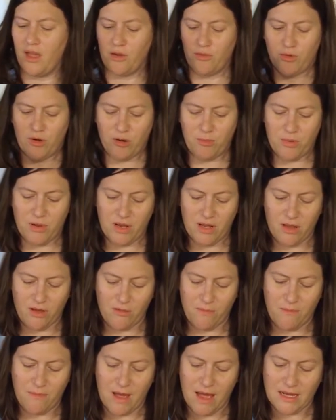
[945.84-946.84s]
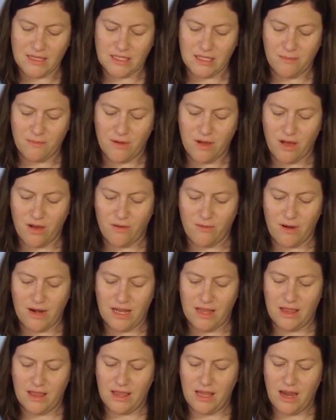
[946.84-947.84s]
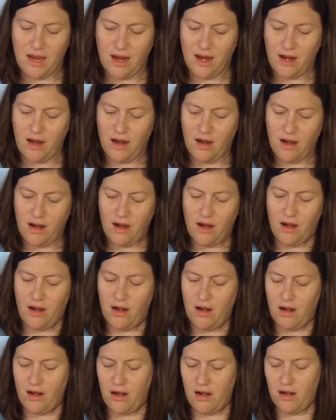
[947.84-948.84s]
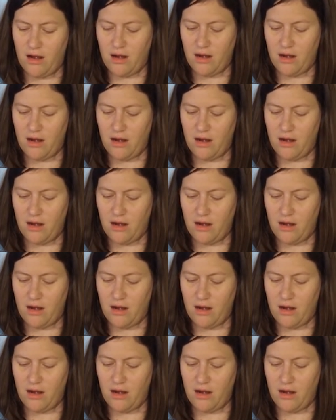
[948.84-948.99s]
I'm gonna put a little matzo ball right there.